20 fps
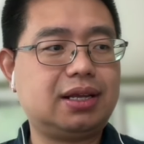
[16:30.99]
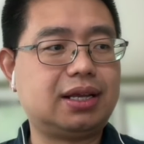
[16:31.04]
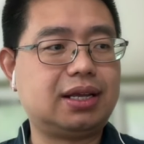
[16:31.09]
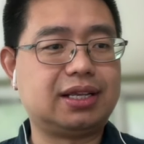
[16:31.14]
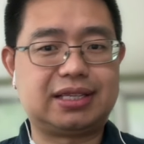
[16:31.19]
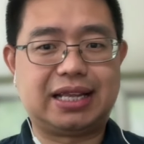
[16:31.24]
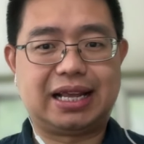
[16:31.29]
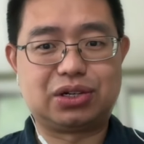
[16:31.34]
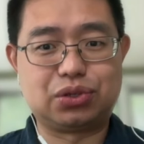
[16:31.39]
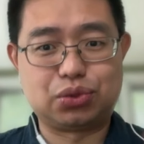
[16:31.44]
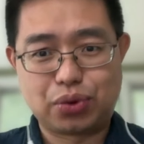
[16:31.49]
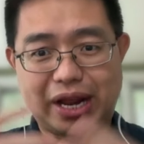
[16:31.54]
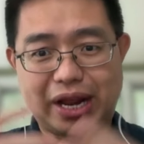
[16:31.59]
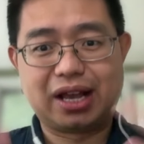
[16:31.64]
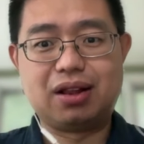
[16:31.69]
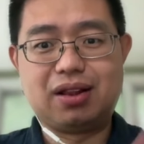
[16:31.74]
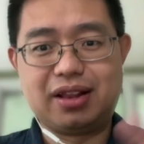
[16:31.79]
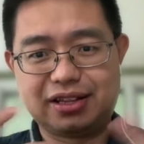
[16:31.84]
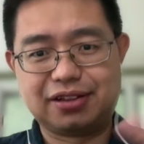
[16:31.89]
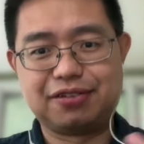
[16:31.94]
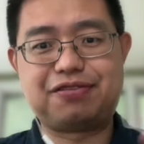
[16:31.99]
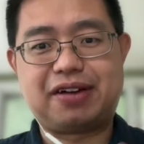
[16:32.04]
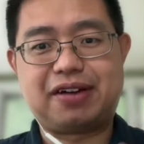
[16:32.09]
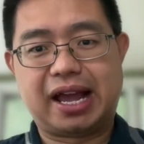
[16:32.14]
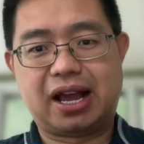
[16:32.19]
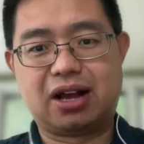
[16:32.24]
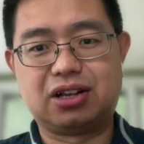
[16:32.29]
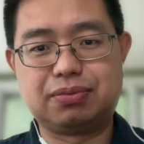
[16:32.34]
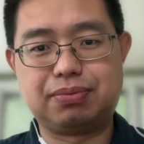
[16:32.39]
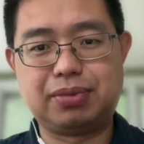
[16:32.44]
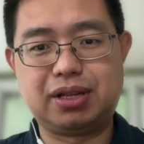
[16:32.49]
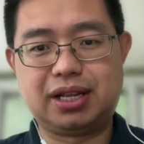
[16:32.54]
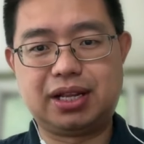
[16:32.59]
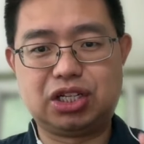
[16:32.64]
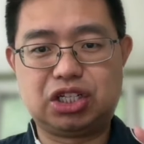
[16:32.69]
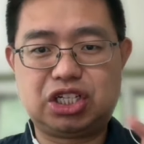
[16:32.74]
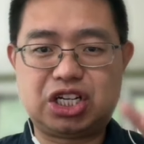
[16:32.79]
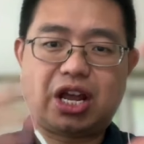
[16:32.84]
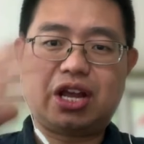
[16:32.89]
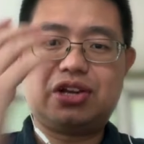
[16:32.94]
is like wrangling the files,
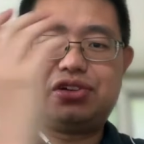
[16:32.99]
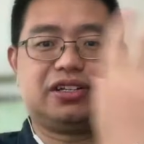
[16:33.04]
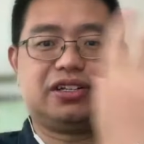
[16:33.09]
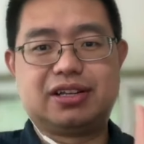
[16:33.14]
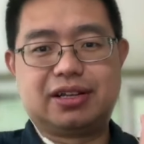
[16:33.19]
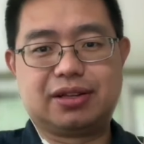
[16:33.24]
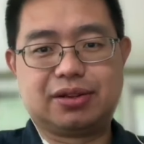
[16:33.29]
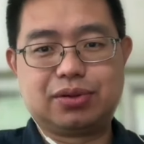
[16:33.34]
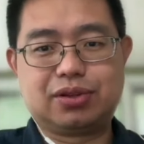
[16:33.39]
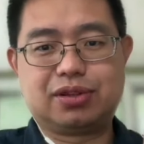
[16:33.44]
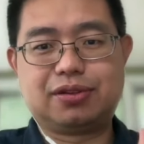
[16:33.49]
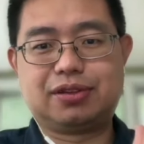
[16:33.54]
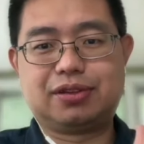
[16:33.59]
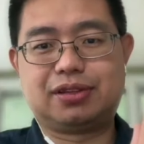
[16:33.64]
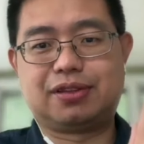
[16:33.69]
meaning changing